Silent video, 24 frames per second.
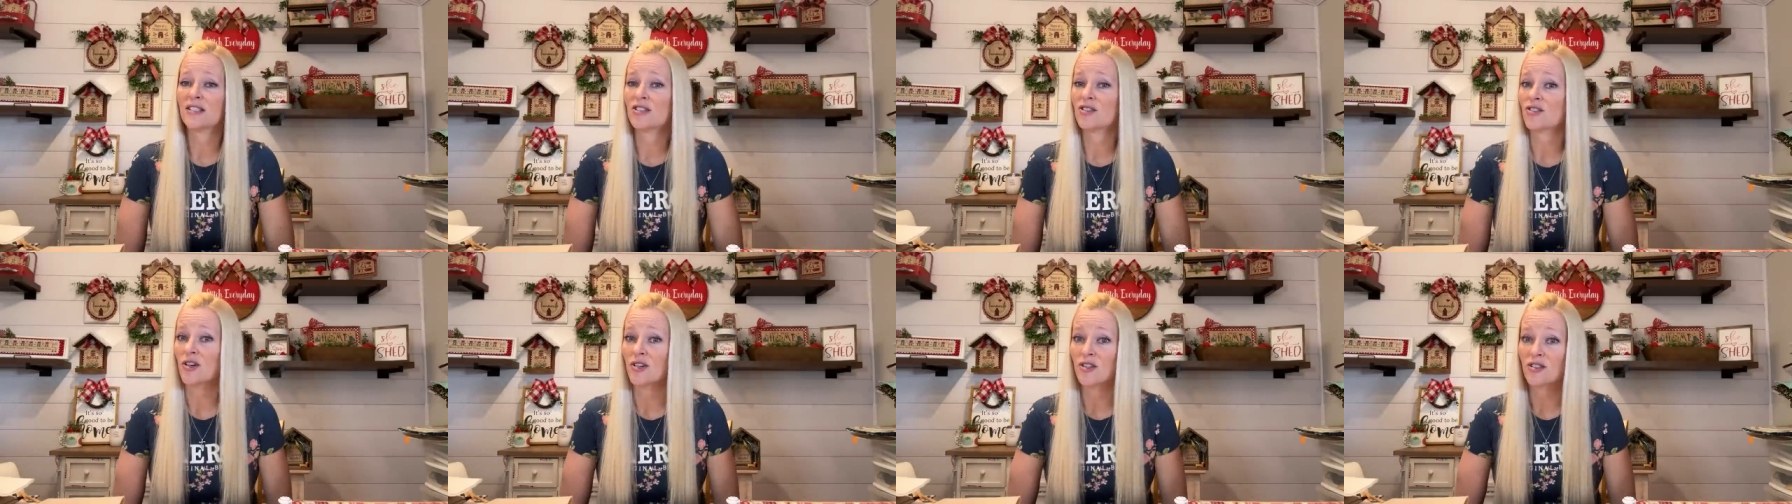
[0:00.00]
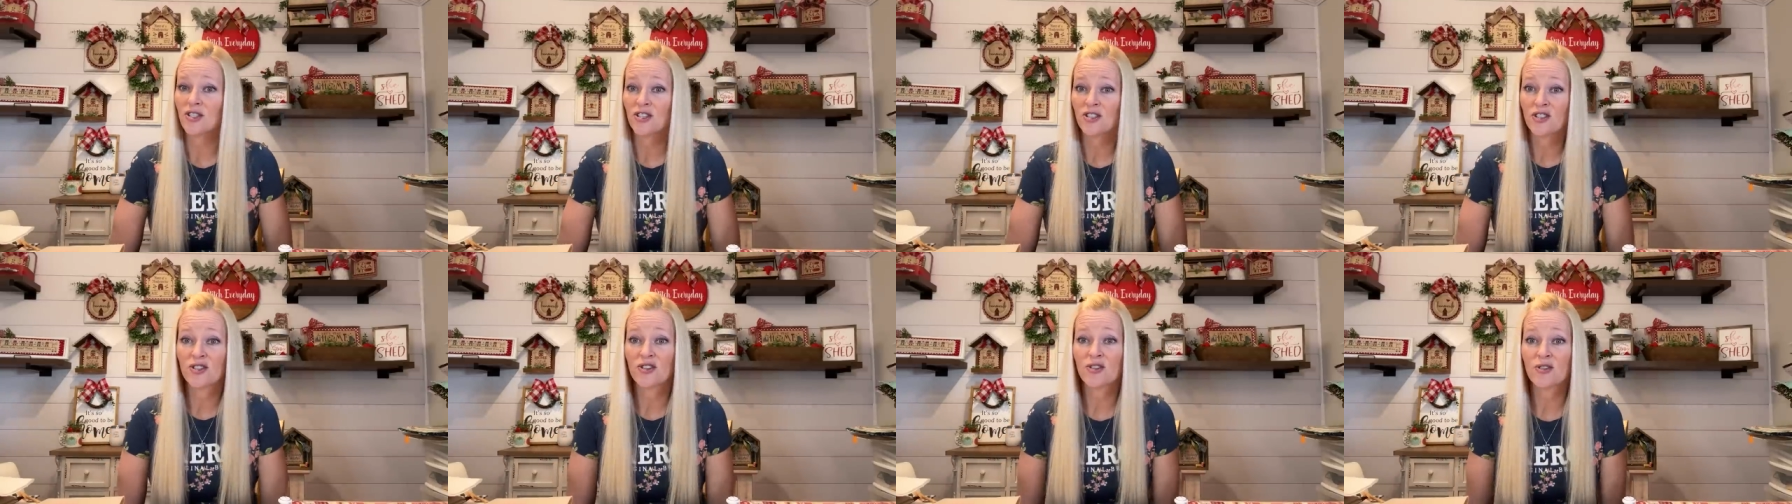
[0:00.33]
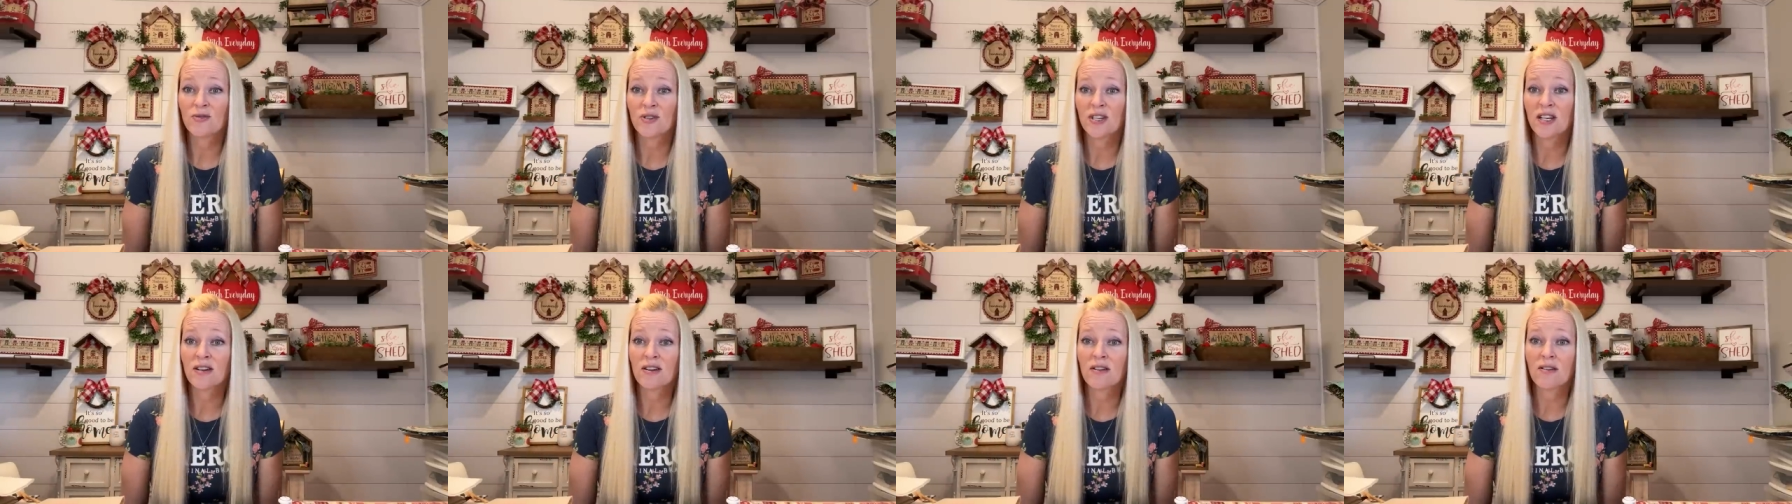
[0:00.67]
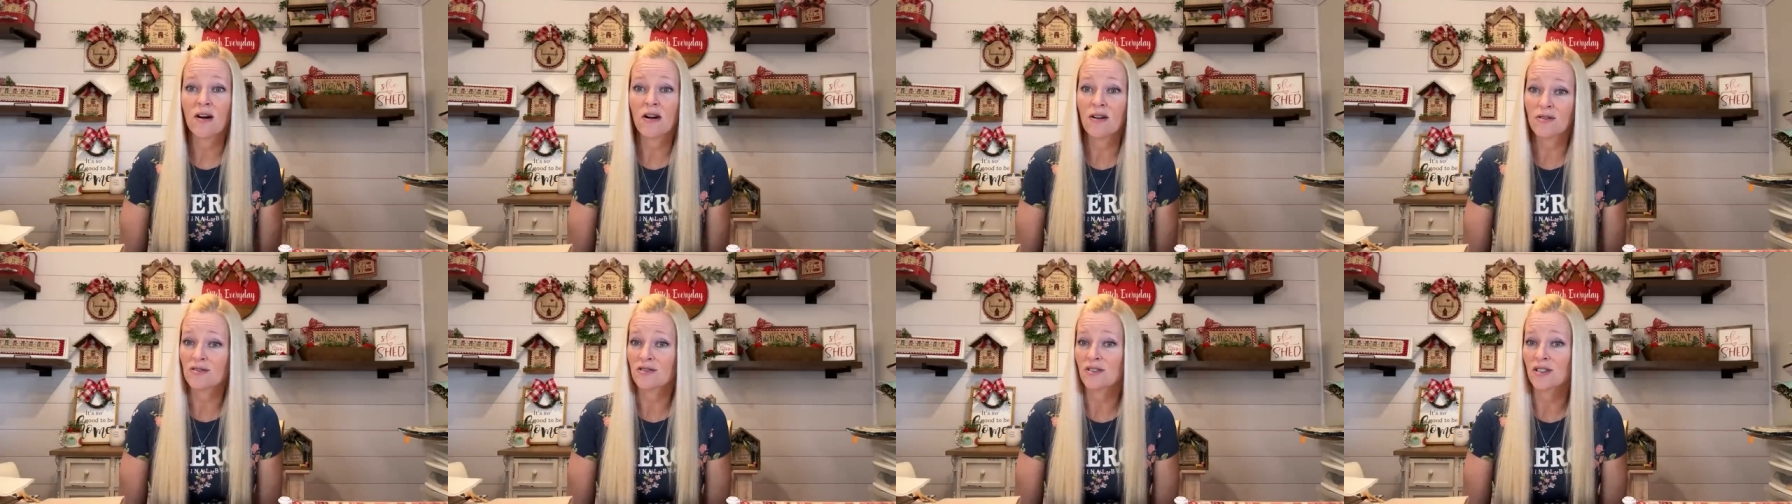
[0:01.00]
start to the new year
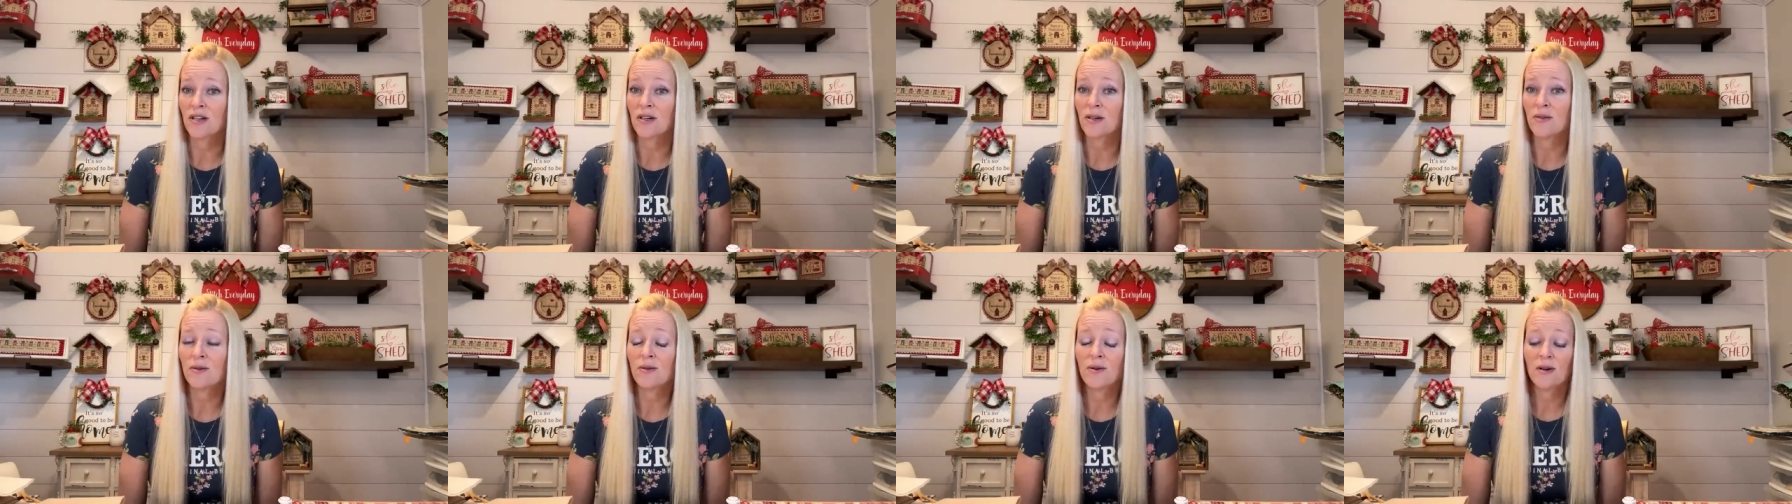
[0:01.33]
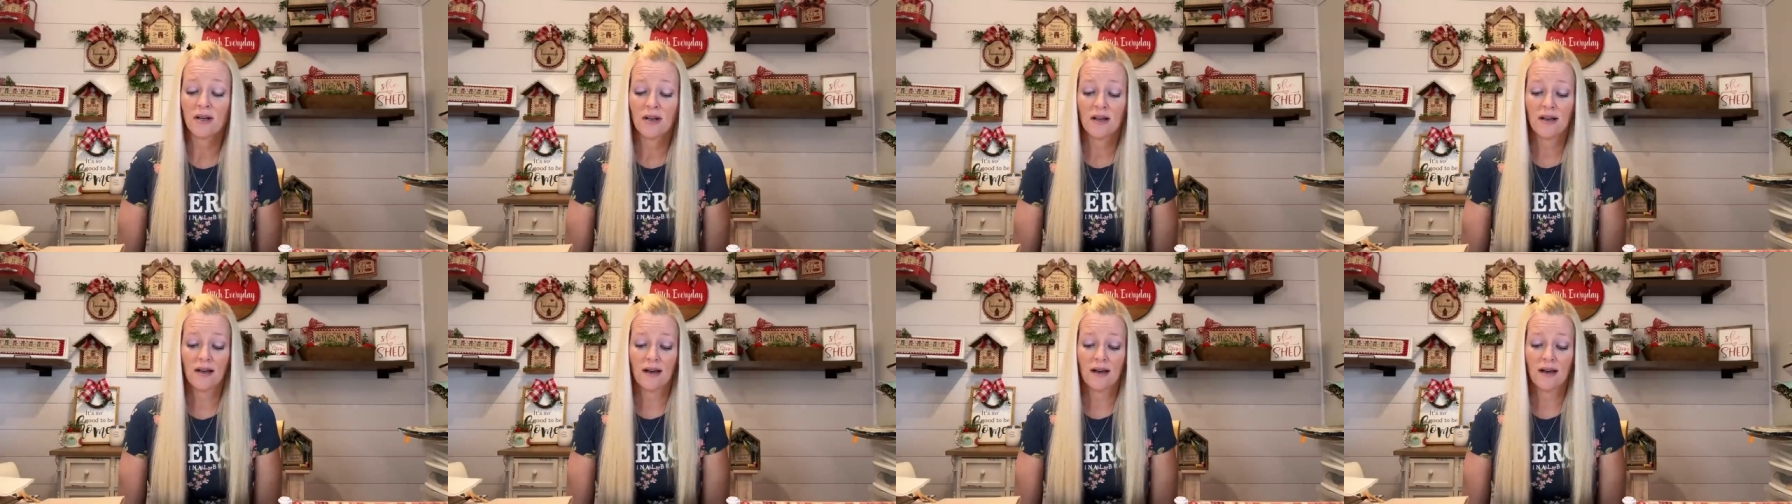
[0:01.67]
also